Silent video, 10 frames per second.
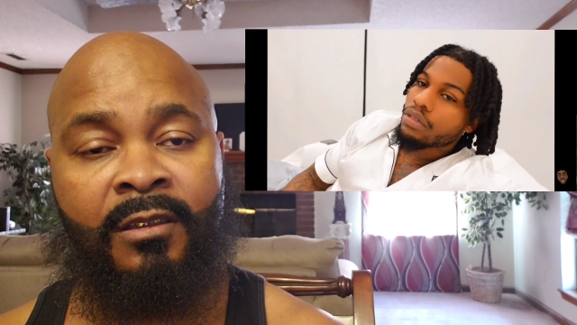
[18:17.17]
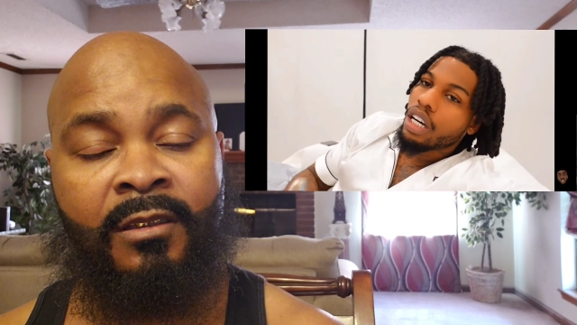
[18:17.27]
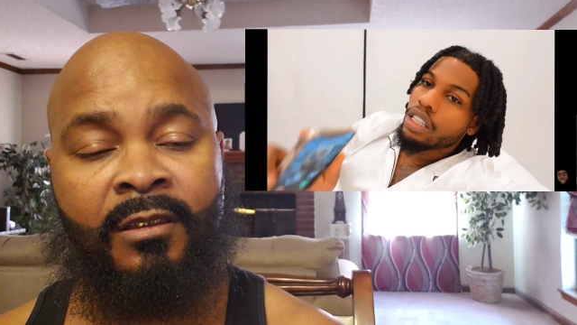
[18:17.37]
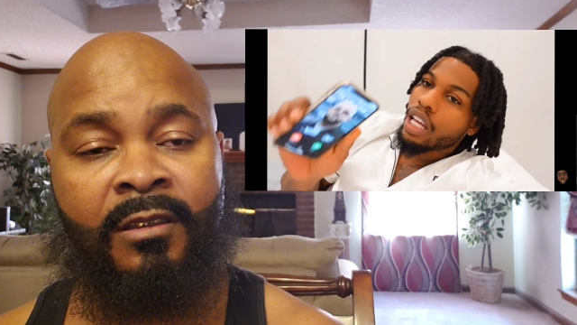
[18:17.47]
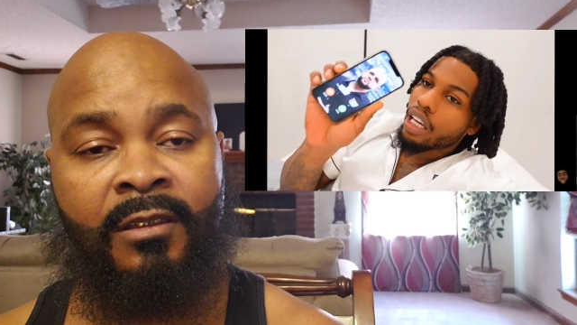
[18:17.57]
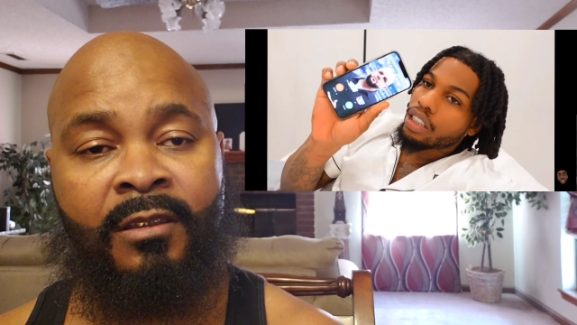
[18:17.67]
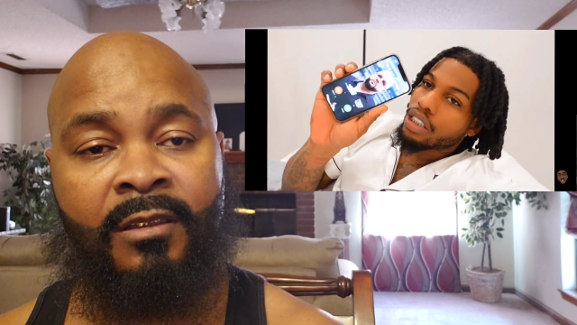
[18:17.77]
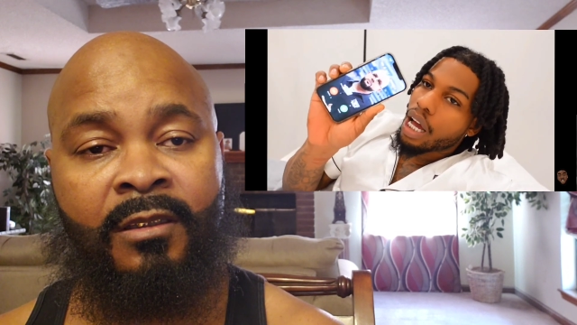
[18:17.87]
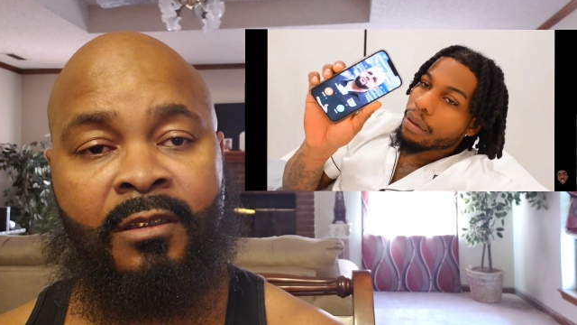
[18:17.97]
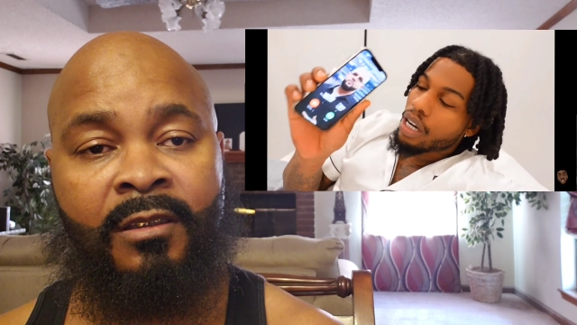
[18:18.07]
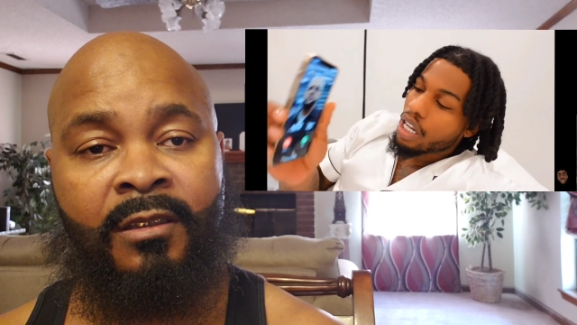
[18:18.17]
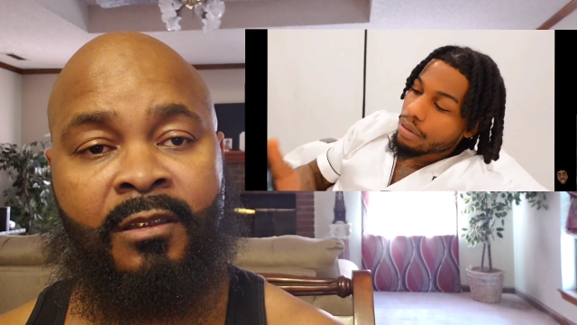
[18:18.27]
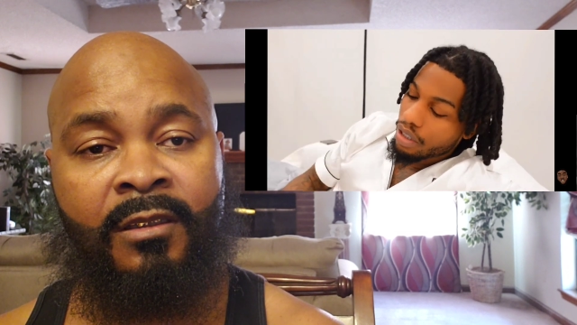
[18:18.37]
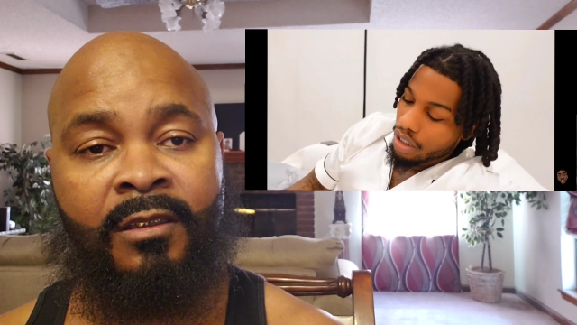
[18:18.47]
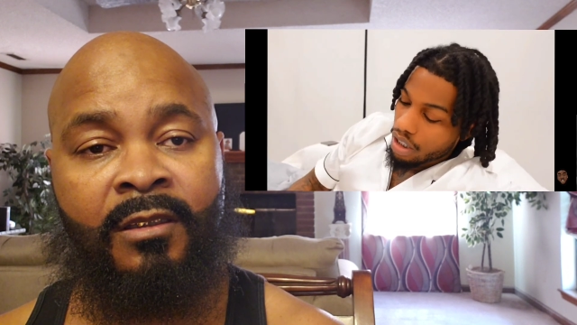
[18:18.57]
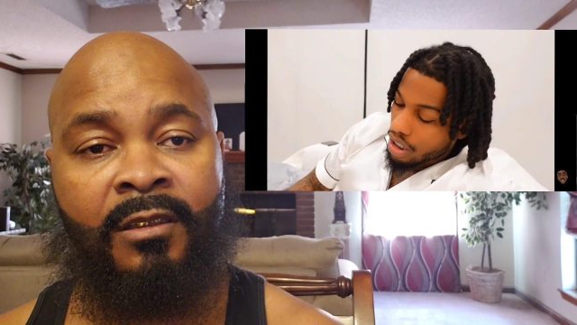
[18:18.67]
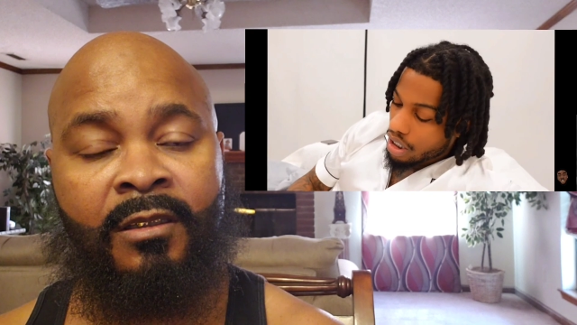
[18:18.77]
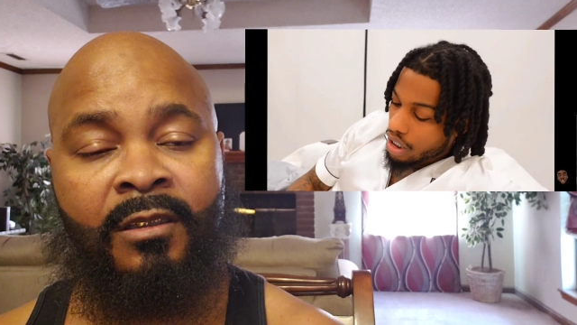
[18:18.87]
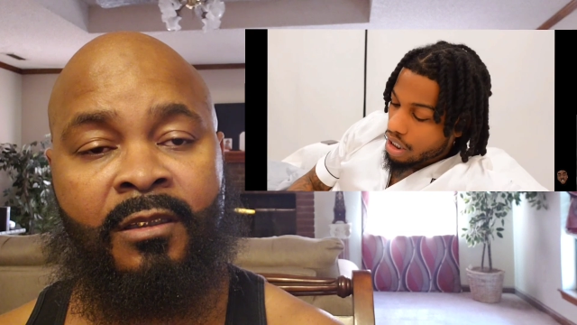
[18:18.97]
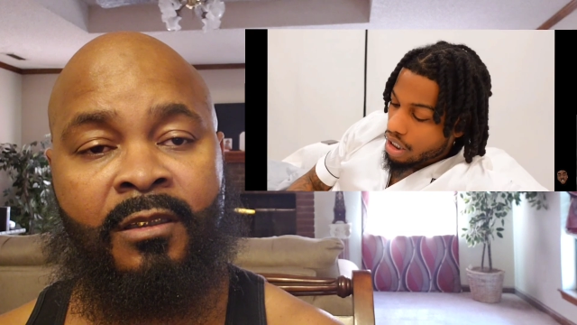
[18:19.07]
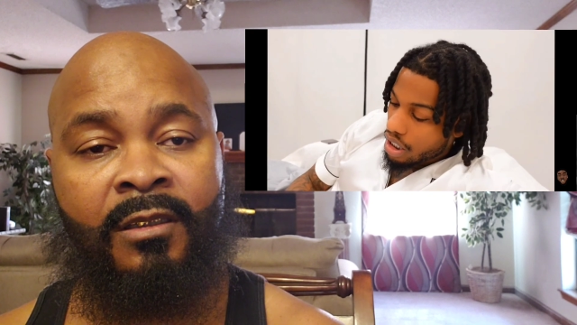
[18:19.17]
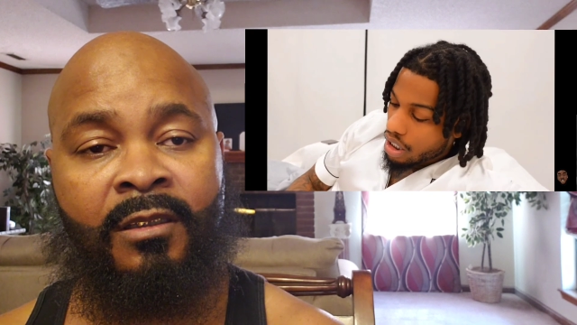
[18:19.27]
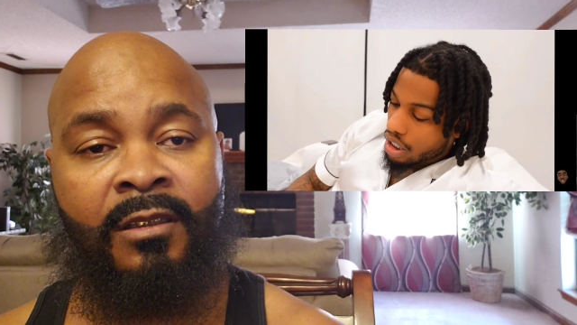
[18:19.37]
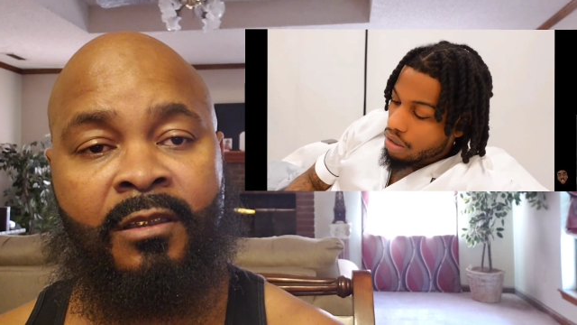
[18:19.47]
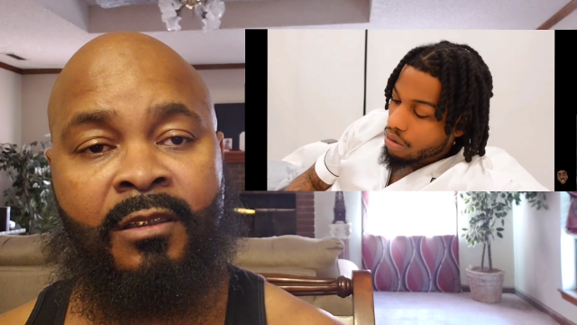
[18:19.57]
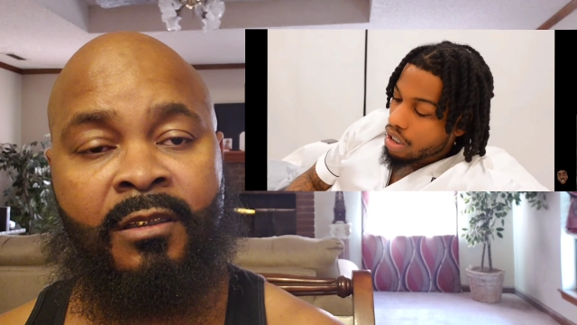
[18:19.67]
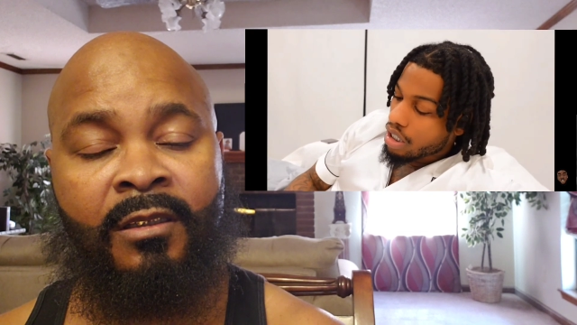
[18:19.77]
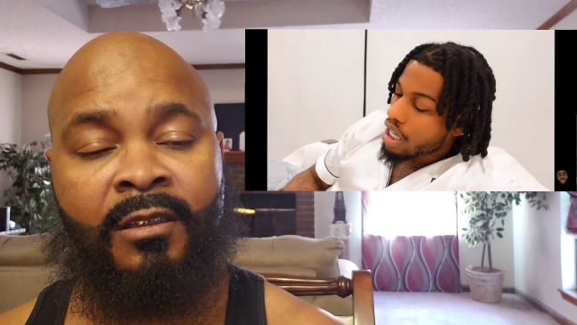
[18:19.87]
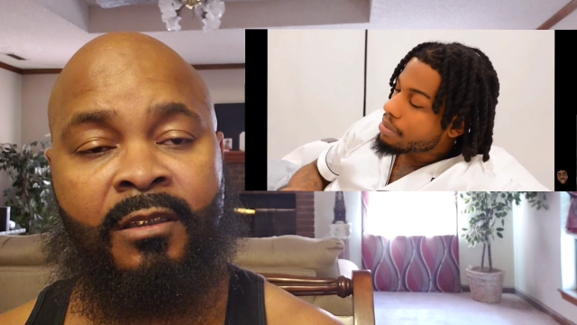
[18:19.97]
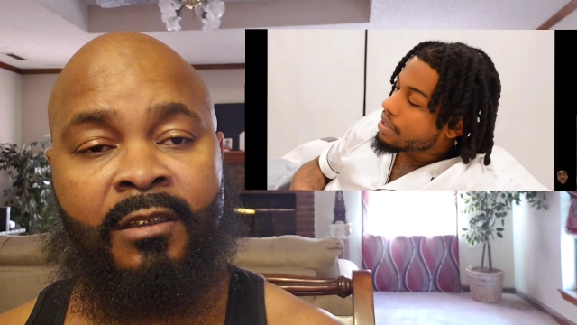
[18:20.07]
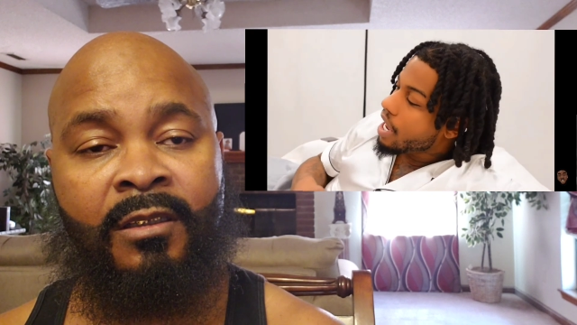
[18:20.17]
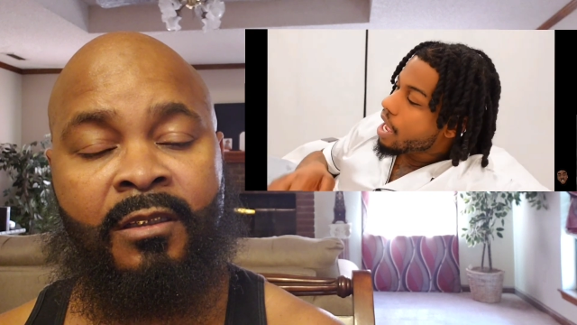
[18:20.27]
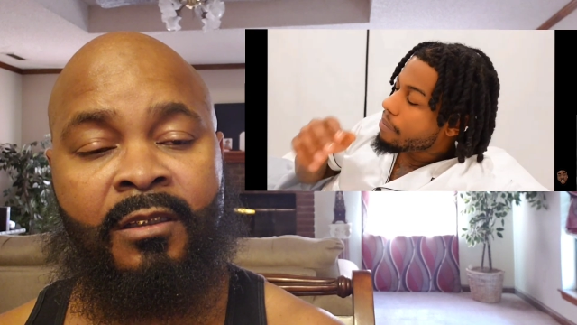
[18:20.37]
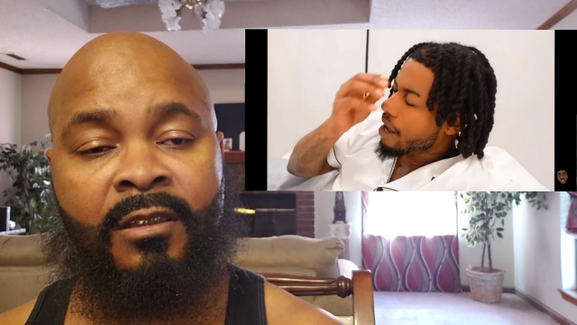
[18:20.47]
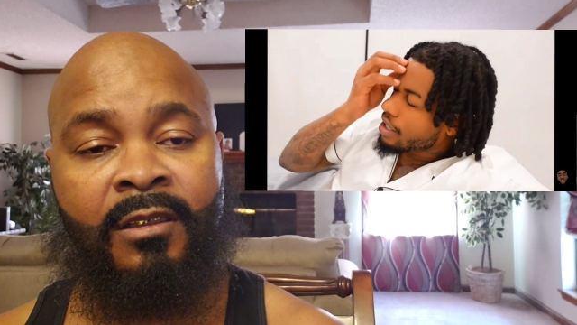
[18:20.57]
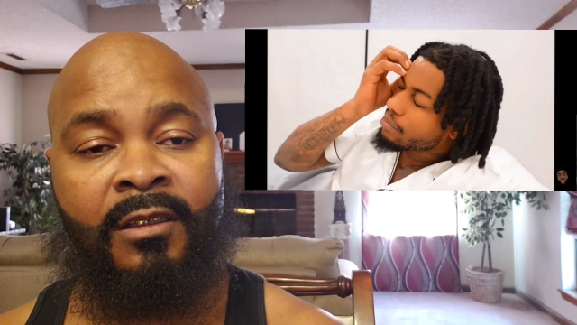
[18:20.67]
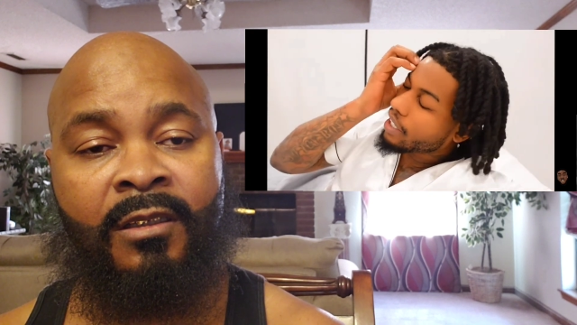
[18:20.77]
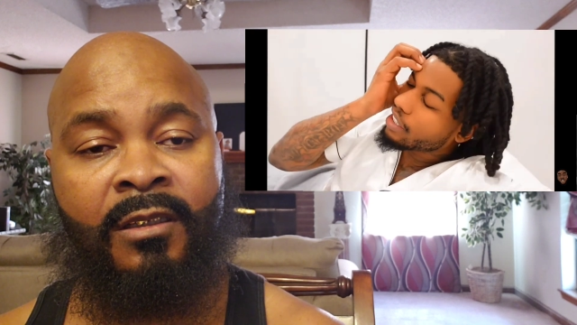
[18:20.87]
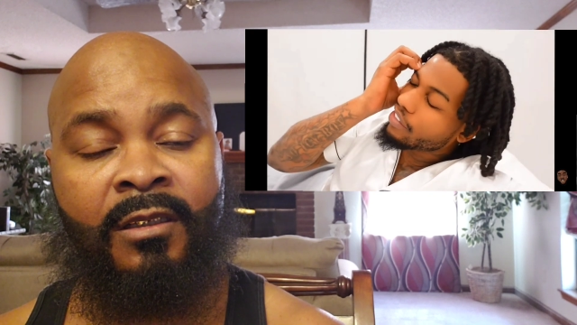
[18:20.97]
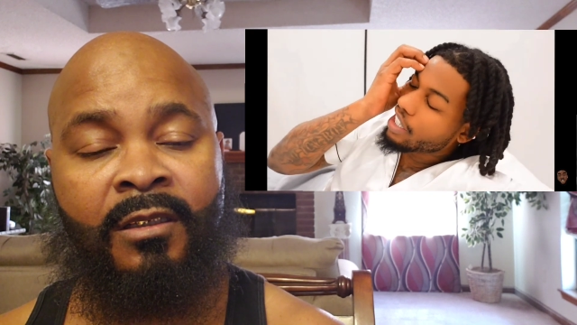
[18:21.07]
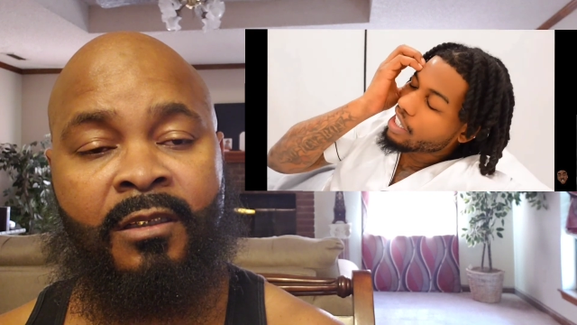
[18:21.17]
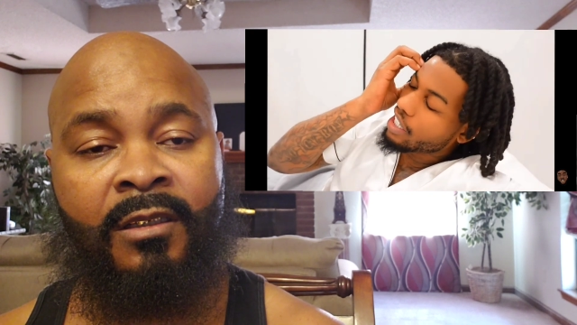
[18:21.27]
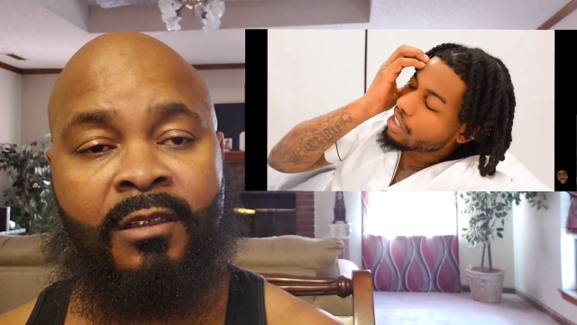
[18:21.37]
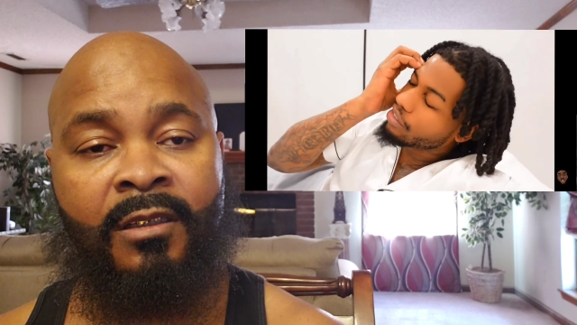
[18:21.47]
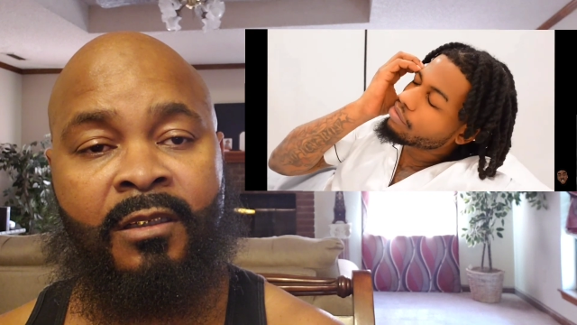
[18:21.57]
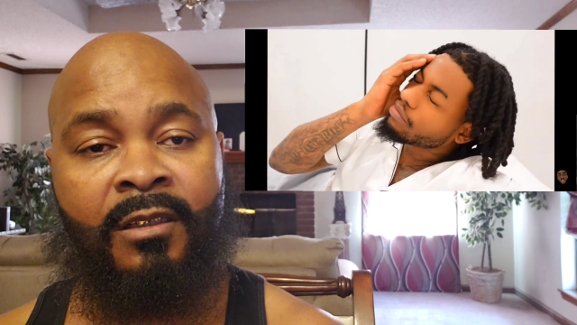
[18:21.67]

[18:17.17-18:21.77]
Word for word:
Speaker 1: Oh dang it! child calling What's up, Chop? I was making a video.